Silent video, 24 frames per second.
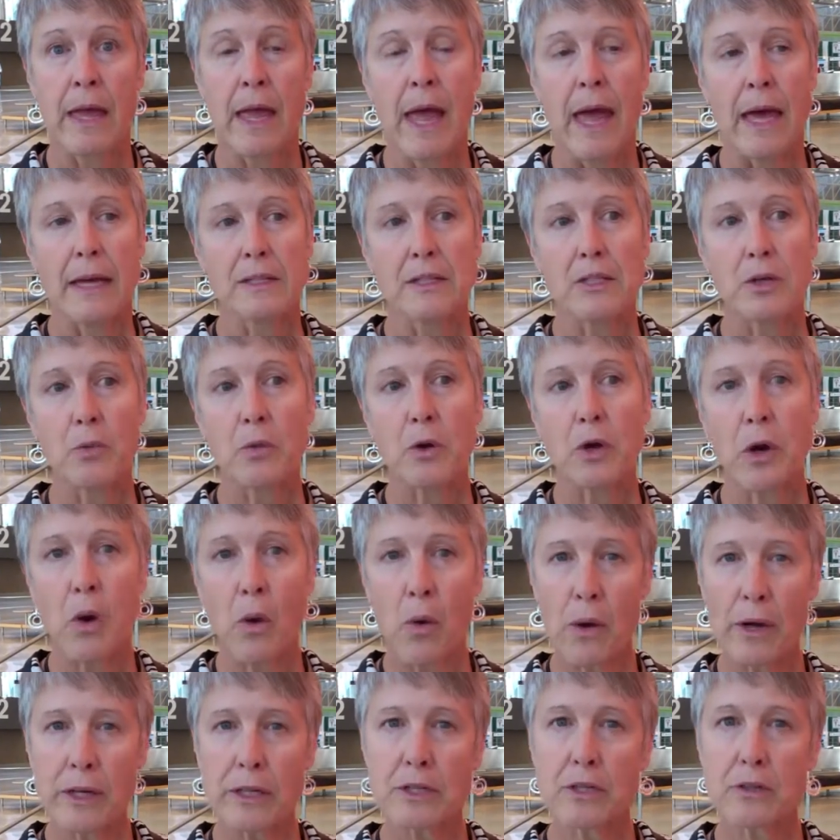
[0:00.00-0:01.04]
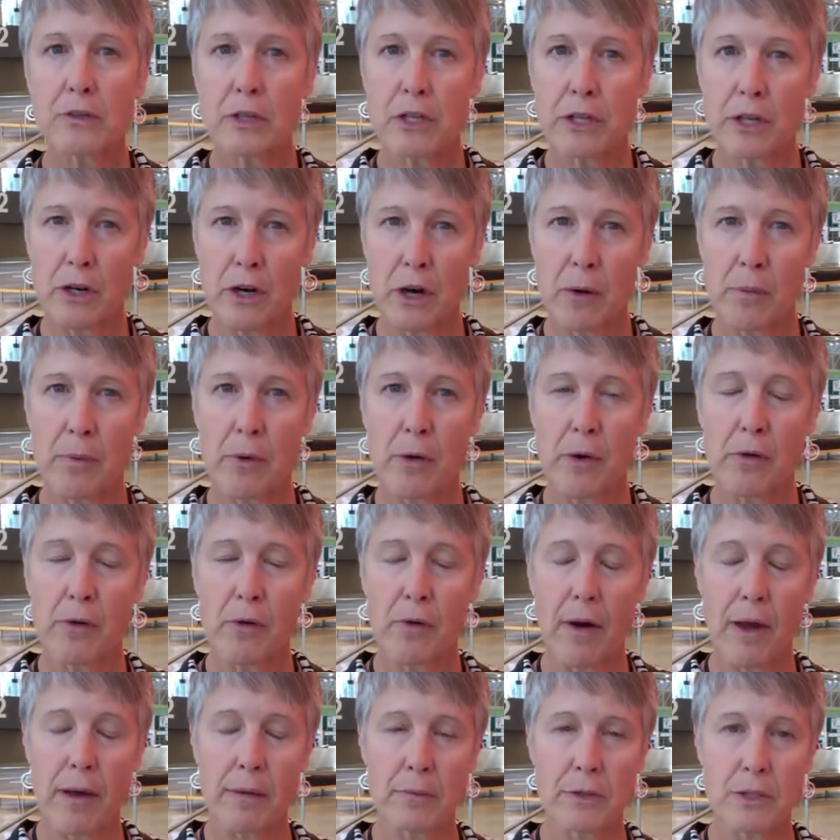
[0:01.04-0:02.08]
And so we're going to look at our
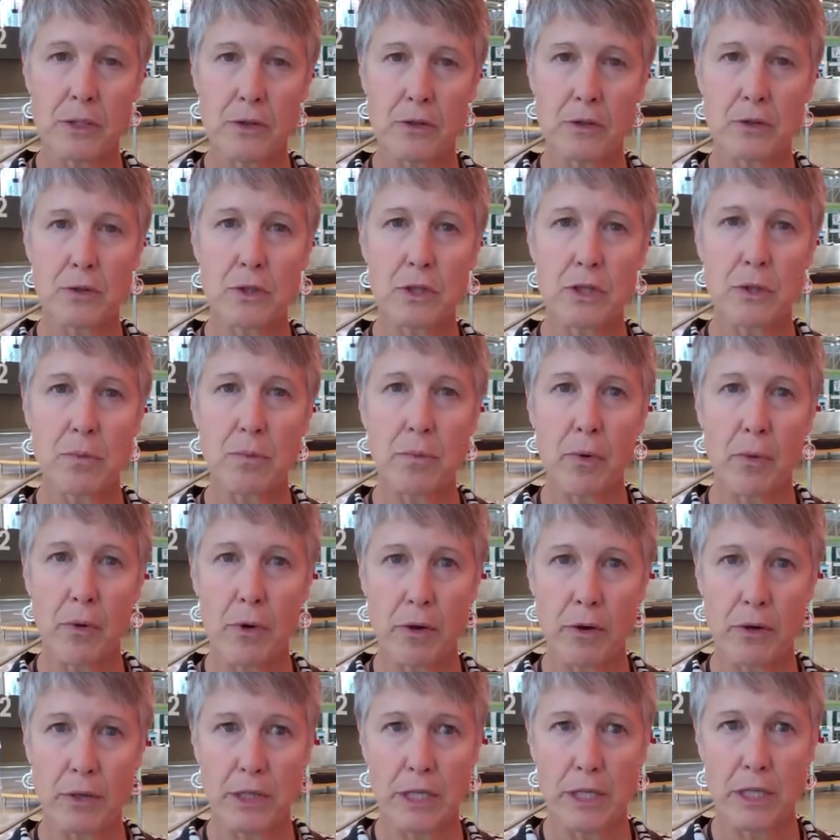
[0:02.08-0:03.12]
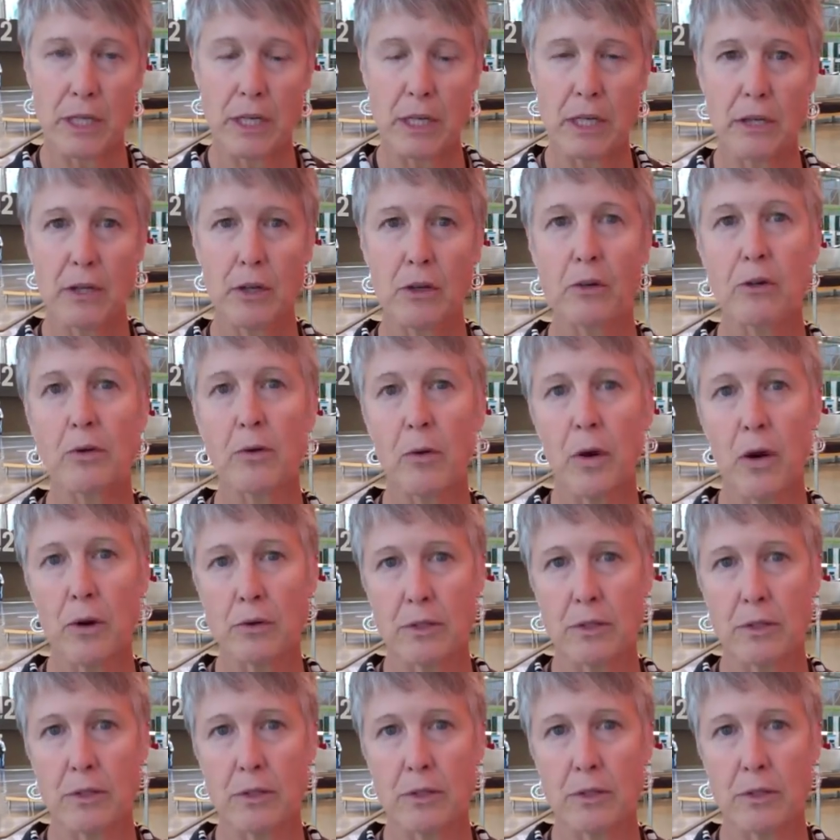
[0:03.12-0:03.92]
programs to support in utero